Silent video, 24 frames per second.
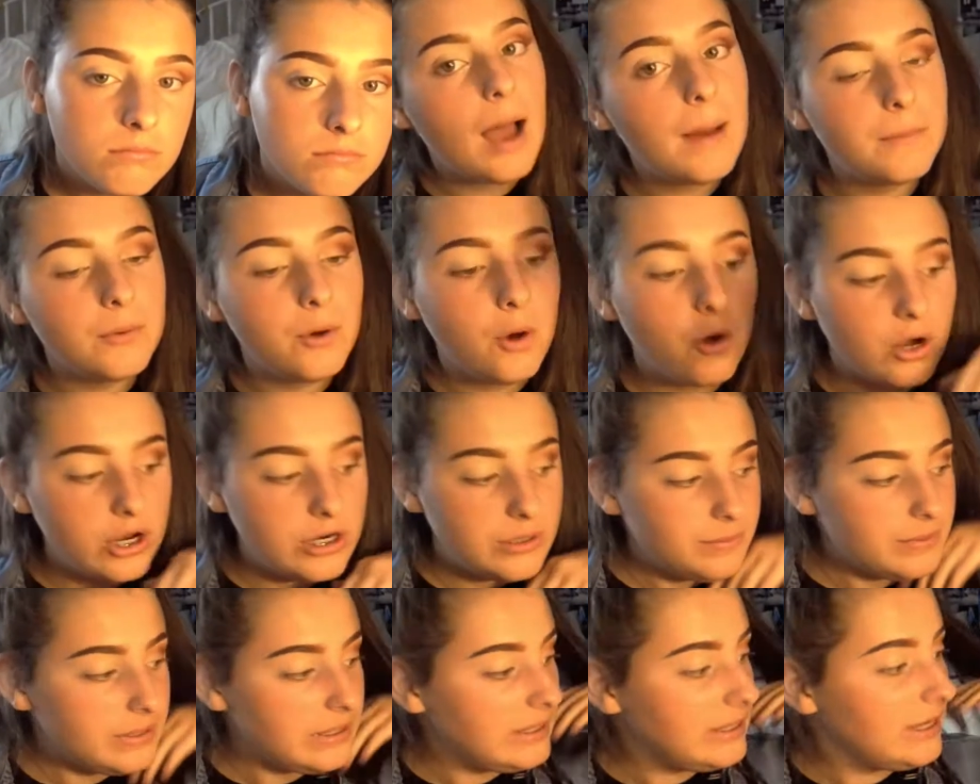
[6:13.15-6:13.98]
I'm going
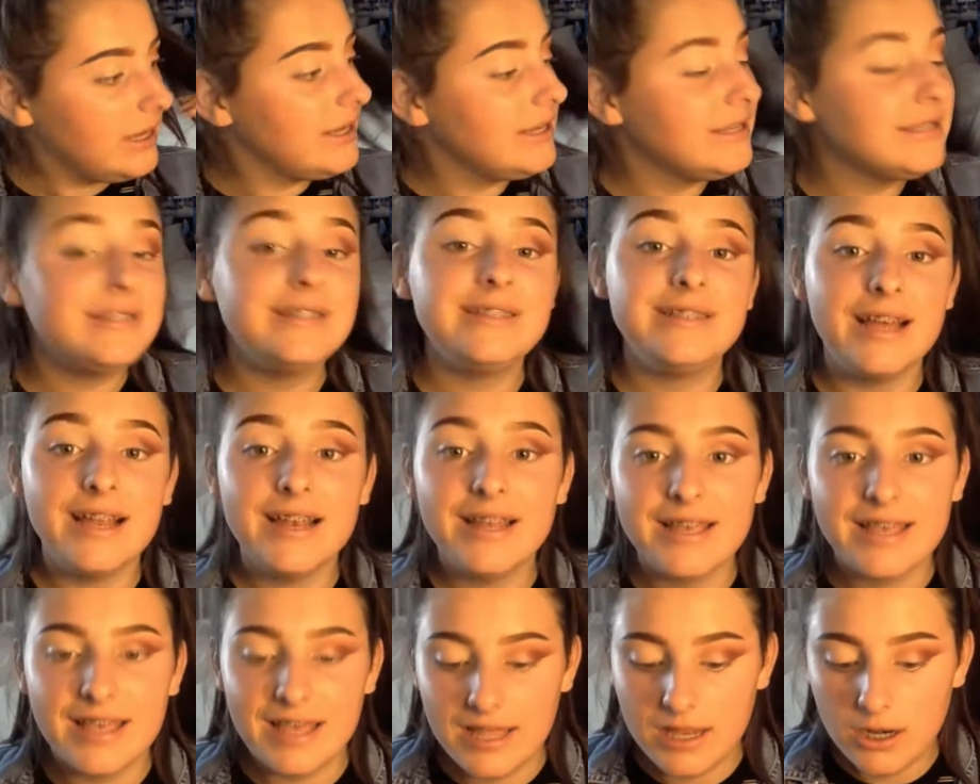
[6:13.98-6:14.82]
to be
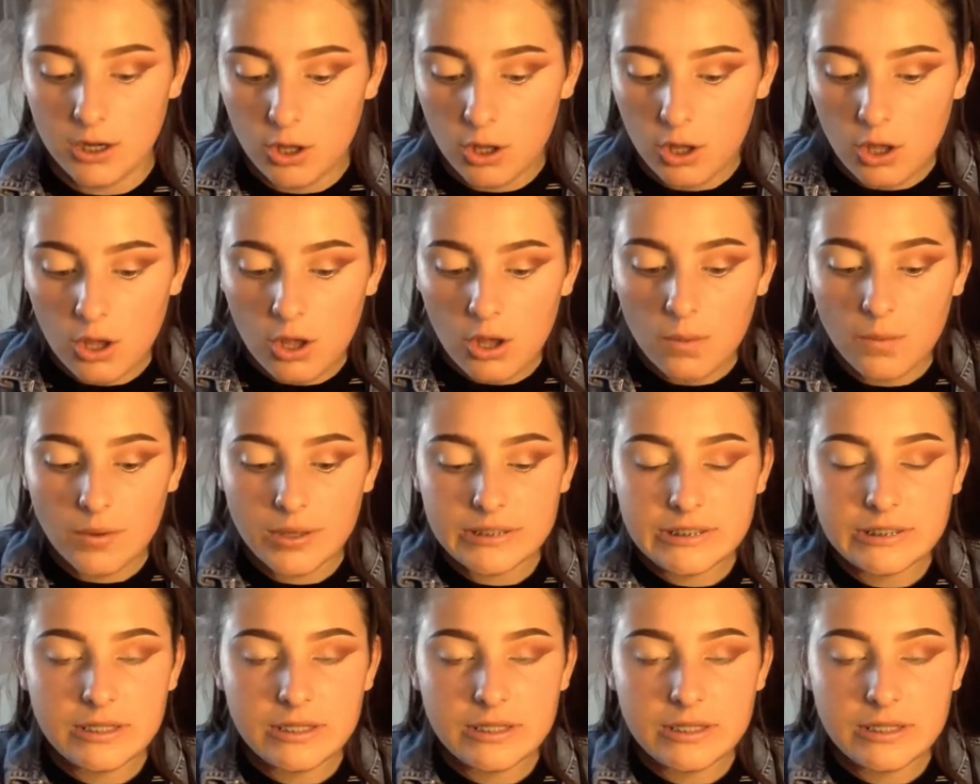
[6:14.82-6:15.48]
setting it with